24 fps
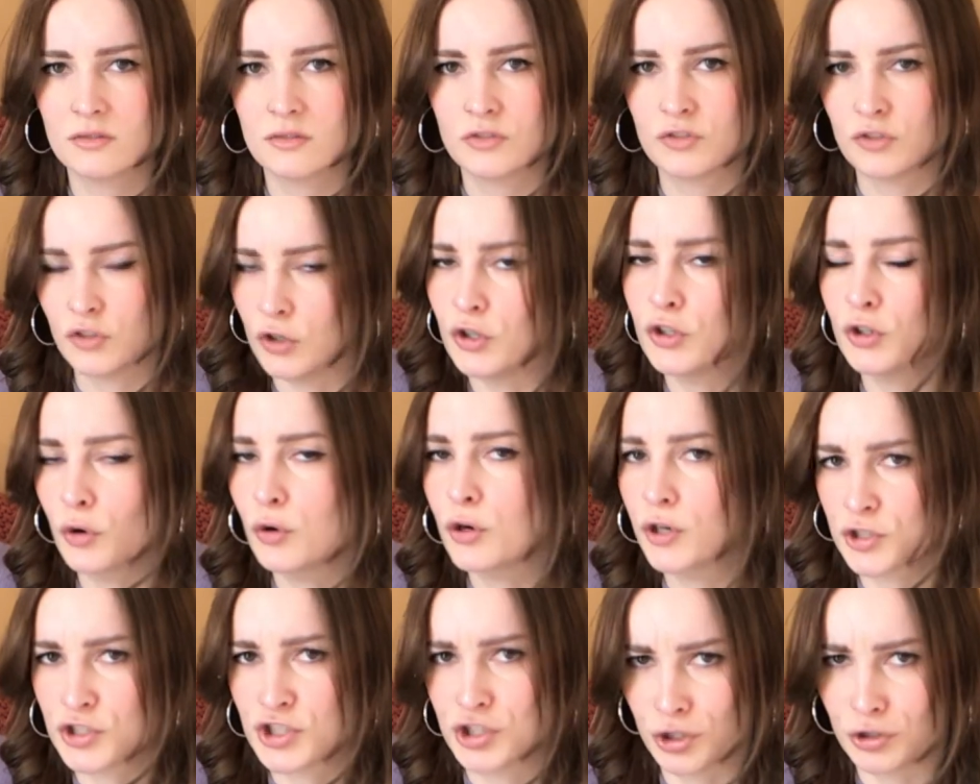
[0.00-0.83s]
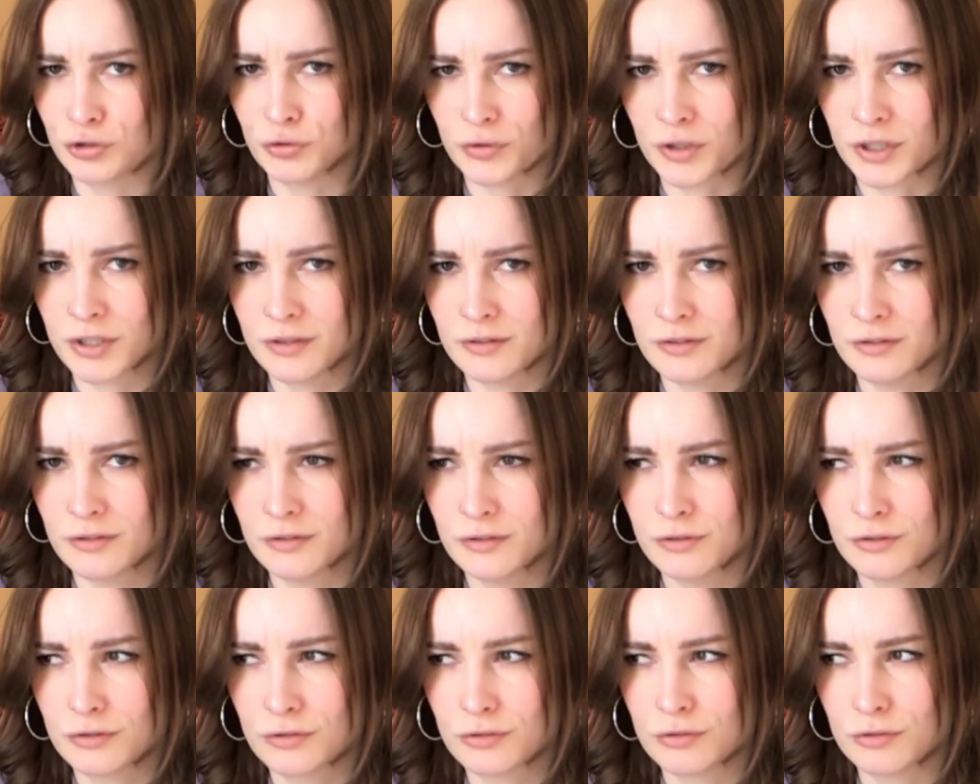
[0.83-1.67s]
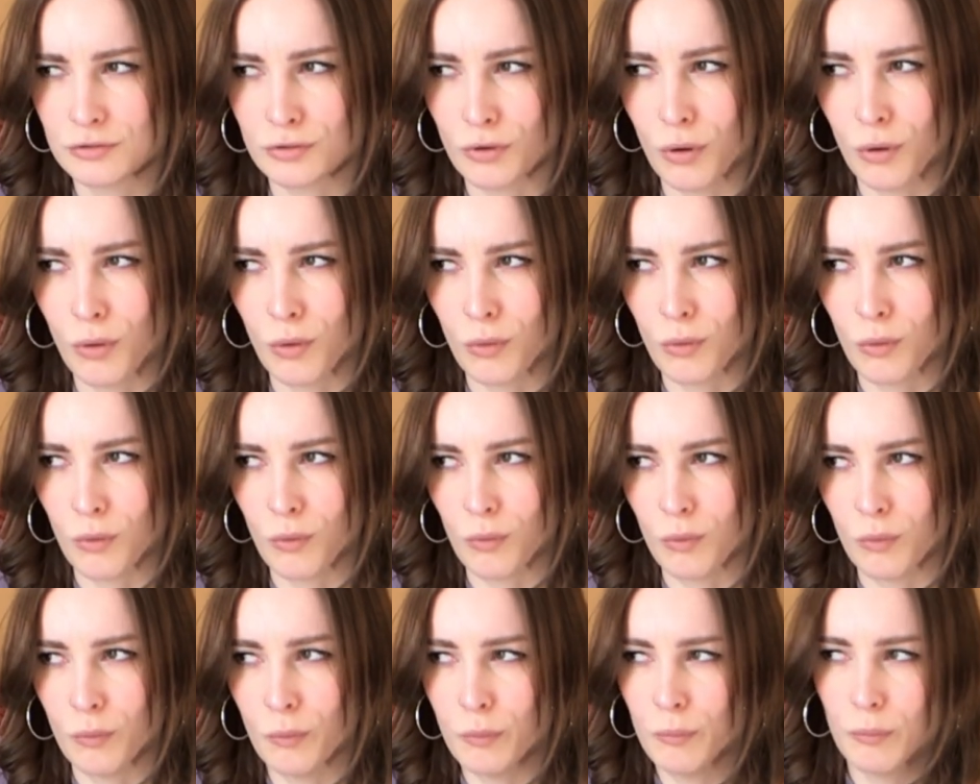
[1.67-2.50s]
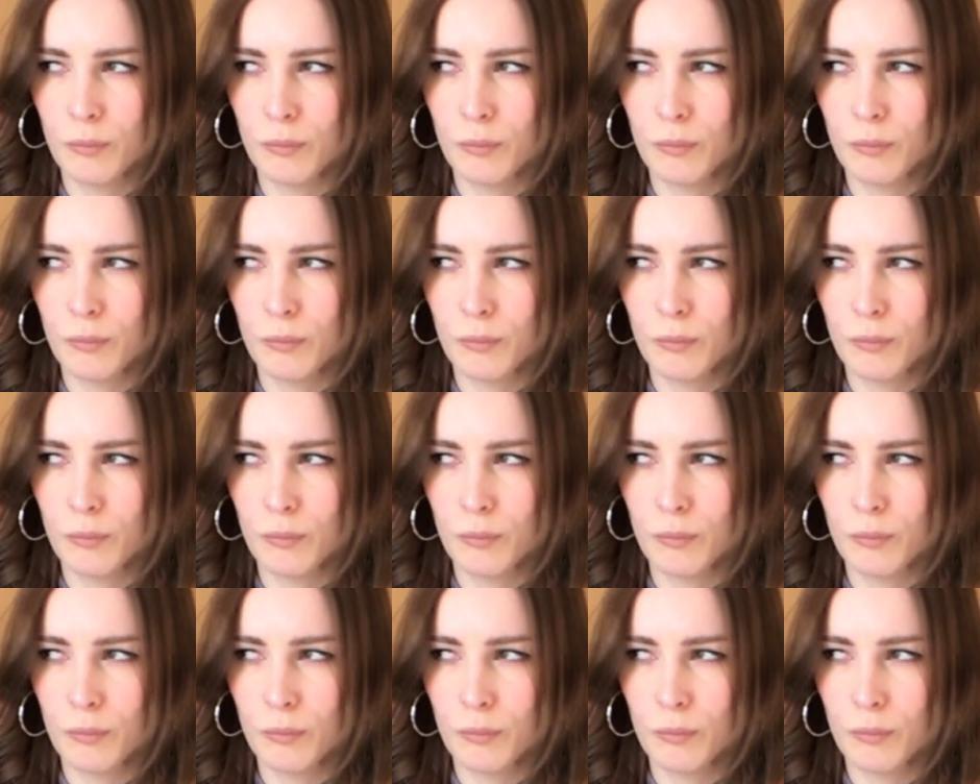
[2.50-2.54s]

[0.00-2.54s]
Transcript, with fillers: to your children, so